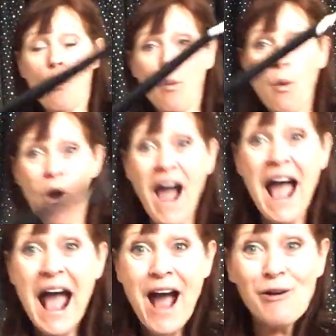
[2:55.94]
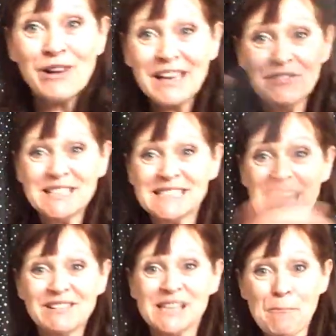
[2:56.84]
Wow! Give
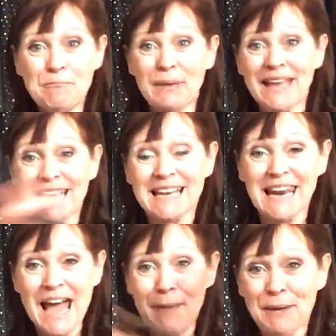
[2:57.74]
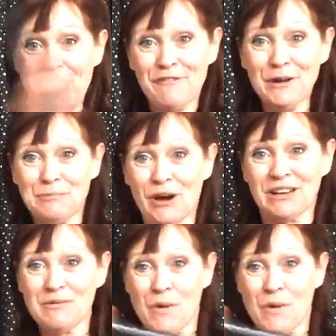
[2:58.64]
yourselves a big clap, everybody.